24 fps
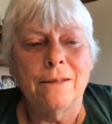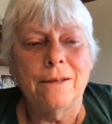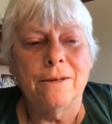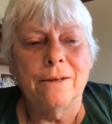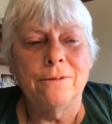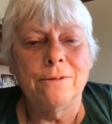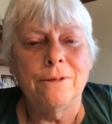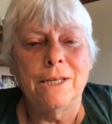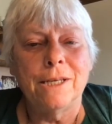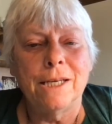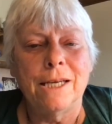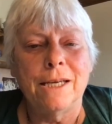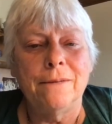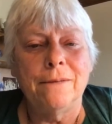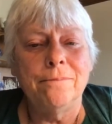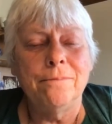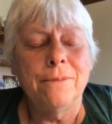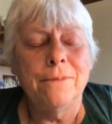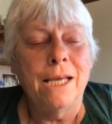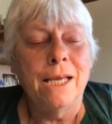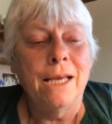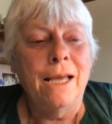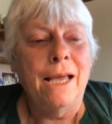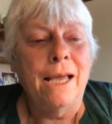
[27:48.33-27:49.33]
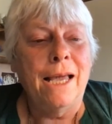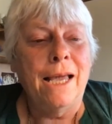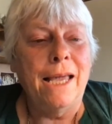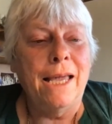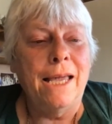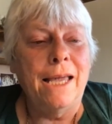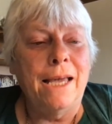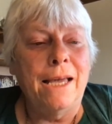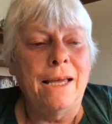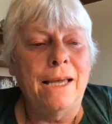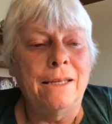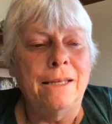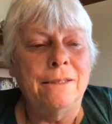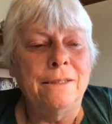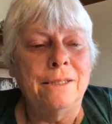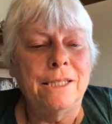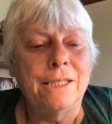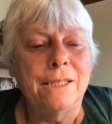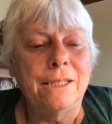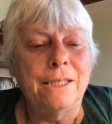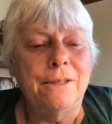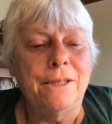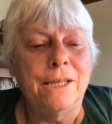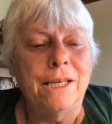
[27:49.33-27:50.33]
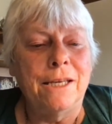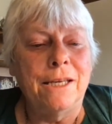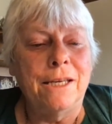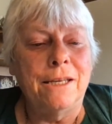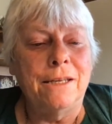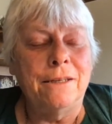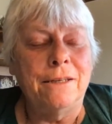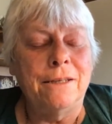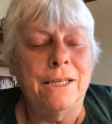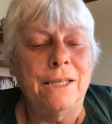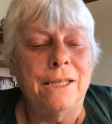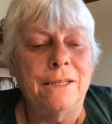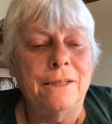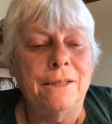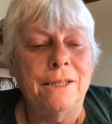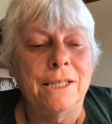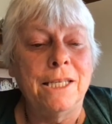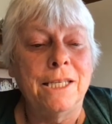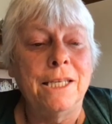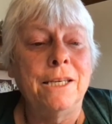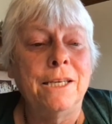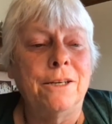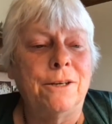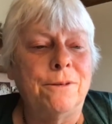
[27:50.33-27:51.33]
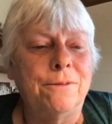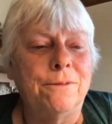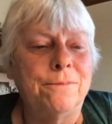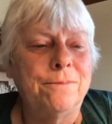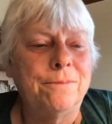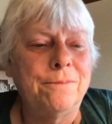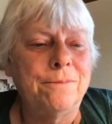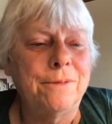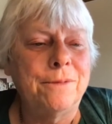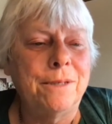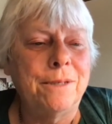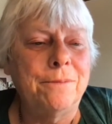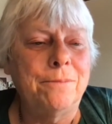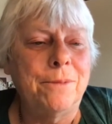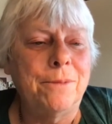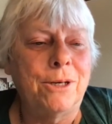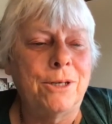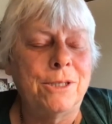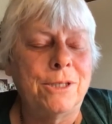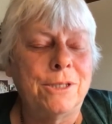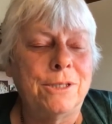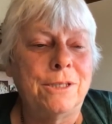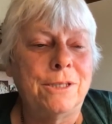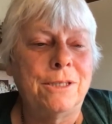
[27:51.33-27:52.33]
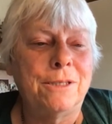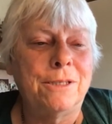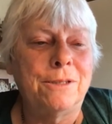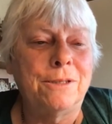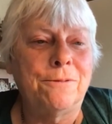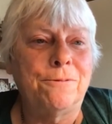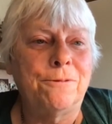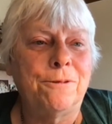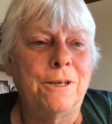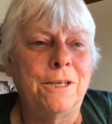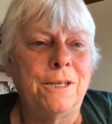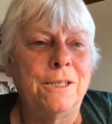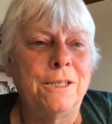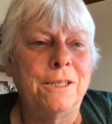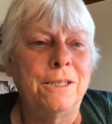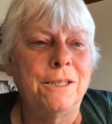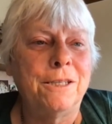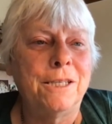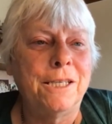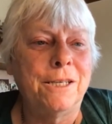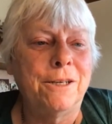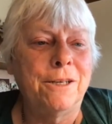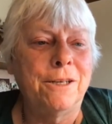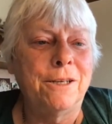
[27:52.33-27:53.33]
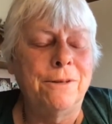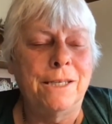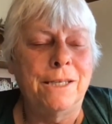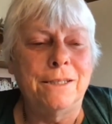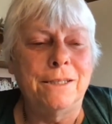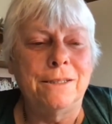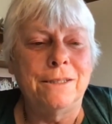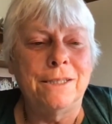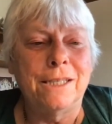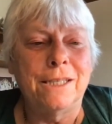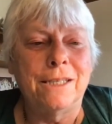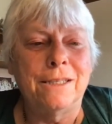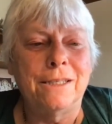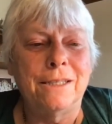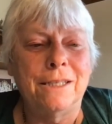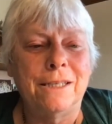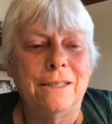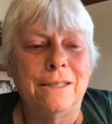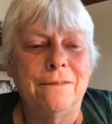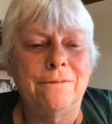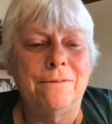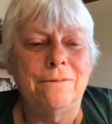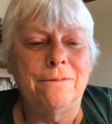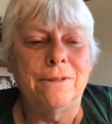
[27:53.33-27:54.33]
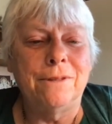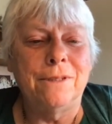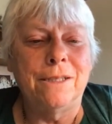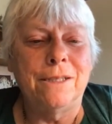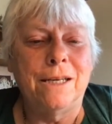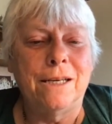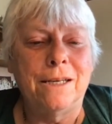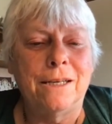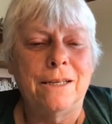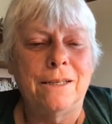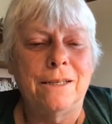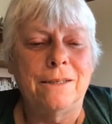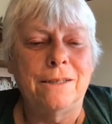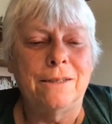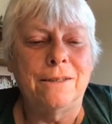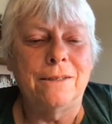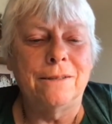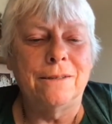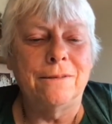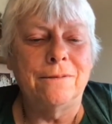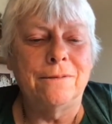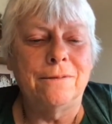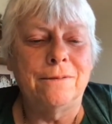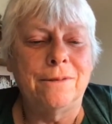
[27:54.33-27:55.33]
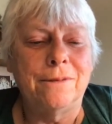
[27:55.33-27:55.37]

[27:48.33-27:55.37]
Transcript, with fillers: okay and then in leo and Mars is a friend in Leo, and uh, he uh,